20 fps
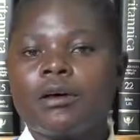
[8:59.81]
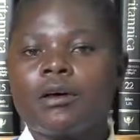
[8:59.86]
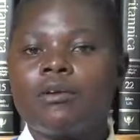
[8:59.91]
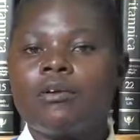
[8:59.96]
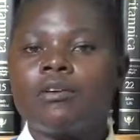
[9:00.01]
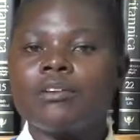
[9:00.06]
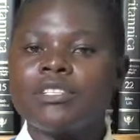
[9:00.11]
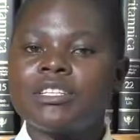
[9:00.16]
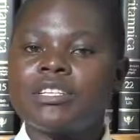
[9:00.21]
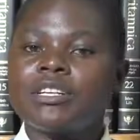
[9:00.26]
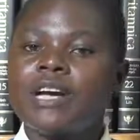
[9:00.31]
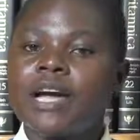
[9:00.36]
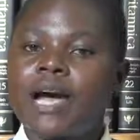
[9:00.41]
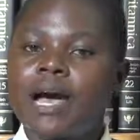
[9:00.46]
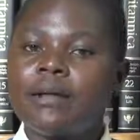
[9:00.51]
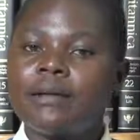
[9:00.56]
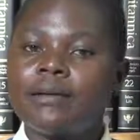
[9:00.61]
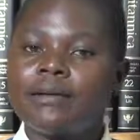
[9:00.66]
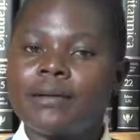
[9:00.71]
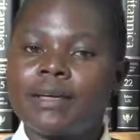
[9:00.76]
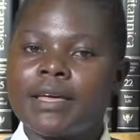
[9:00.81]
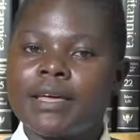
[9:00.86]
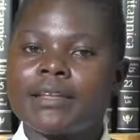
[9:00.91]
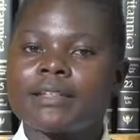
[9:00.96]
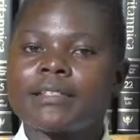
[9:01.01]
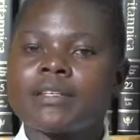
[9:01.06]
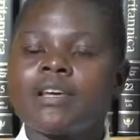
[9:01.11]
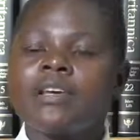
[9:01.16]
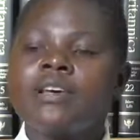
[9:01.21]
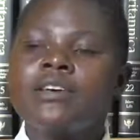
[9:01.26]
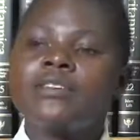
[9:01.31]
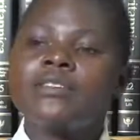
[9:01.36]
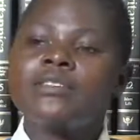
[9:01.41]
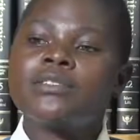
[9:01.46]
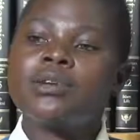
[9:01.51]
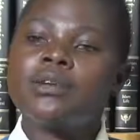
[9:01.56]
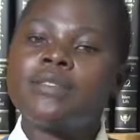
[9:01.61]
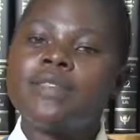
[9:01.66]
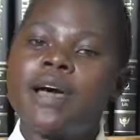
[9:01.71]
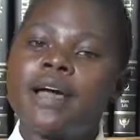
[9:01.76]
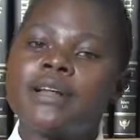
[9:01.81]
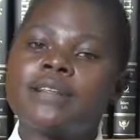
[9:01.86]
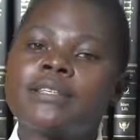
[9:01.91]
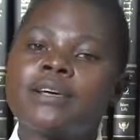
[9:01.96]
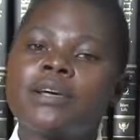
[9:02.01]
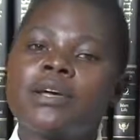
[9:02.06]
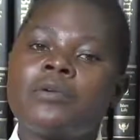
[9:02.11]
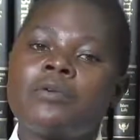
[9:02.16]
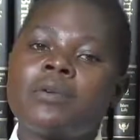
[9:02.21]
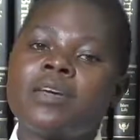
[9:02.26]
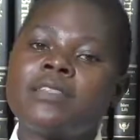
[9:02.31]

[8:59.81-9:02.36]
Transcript: or she can get, so that when the